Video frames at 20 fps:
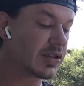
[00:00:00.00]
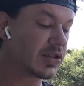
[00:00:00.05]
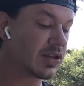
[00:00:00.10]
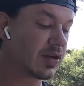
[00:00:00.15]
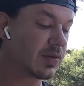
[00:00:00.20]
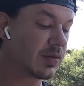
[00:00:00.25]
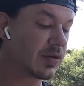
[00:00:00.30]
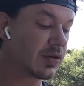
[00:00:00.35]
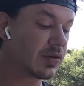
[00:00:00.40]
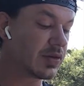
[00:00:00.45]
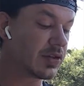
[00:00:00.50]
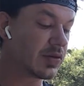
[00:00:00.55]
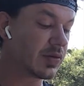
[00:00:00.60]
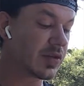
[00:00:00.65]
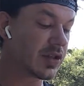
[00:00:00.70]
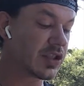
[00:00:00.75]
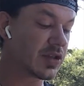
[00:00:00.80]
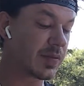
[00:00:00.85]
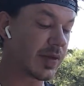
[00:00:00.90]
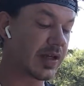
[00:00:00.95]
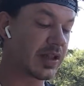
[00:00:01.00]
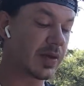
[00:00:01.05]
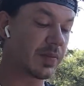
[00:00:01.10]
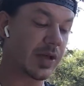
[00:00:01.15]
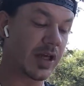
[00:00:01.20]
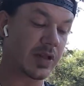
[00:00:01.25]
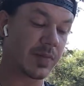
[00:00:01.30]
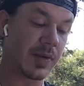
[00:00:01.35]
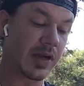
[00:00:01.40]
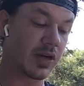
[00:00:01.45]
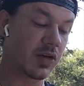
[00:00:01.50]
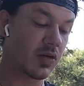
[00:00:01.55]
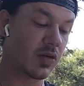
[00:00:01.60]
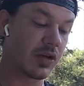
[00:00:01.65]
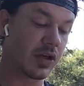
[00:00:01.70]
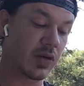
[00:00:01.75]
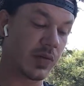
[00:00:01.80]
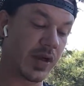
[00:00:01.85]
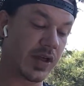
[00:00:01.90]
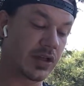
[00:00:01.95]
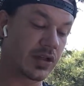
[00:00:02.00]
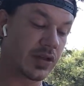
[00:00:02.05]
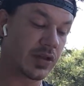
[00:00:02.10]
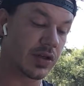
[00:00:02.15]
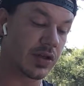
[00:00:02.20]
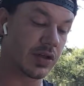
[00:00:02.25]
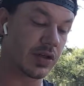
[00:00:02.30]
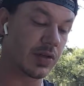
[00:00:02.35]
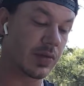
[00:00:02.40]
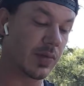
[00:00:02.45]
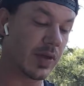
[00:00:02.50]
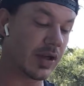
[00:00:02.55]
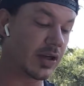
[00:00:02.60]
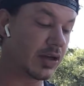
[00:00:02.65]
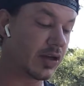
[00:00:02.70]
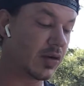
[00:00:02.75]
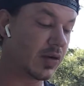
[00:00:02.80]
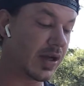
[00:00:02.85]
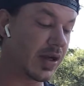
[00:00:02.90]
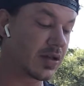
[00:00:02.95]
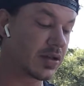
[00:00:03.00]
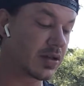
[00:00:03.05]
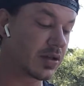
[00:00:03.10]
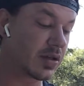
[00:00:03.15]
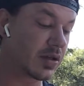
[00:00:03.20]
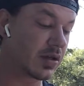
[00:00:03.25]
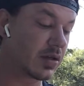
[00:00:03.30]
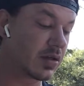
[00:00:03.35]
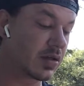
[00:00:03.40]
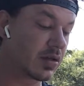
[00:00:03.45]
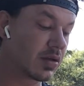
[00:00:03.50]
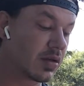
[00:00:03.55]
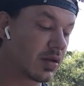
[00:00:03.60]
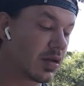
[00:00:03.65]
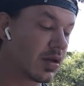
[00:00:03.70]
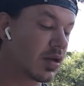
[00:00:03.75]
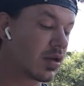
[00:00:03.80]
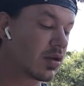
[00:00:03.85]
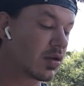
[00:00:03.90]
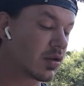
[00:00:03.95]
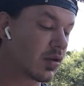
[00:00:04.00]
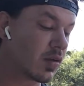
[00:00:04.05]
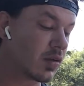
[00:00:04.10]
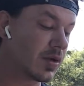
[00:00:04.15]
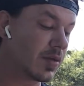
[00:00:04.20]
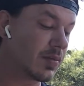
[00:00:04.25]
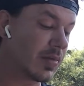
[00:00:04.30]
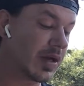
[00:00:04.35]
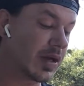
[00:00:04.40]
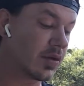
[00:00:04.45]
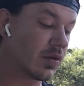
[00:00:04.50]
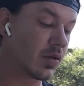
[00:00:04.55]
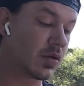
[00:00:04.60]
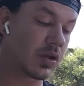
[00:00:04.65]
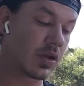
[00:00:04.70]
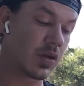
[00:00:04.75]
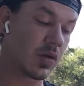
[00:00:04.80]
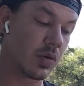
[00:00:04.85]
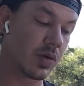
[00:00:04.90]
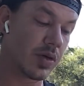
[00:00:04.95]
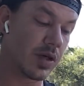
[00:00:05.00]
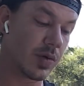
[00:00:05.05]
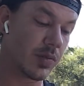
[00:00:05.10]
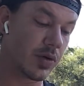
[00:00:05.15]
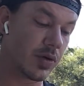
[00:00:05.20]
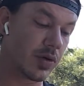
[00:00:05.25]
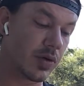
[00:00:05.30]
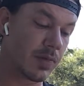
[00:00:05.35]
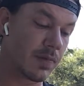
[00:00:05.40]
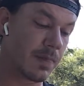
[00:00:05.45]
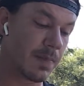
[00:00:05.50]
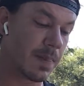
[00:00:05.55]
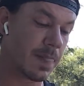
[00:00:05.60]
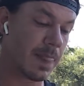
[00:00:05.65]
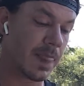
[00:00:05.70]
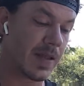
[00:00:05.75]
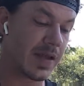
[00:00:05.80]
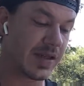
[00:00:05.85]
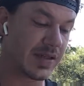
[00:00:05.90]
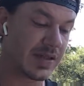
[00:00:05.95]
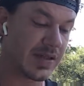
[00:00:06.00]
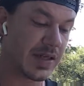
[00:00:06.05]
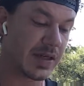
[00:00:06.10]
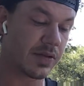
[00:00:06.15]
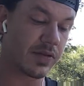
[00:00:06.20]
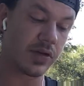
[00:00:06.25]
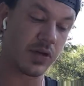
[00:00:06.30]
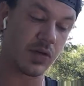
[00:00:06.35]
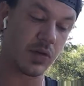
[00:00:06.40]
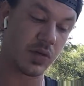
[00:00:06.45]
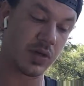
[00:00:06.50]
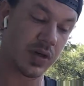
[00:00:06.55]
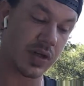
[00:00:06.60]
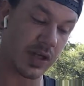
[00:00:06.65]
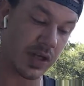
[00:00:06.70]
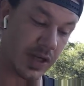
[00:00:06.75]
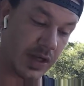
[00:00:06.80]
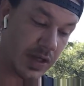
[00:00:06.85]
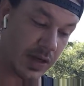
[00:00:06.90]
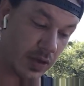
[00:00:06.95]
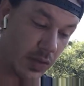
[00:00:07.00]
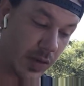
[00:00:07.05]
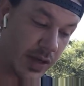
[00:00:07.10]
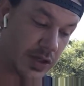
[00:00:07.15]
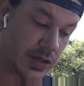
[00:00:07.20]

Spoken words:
It is a term used to explain the mathematical equation you may know as the golden mean or the golden number, indeed the golden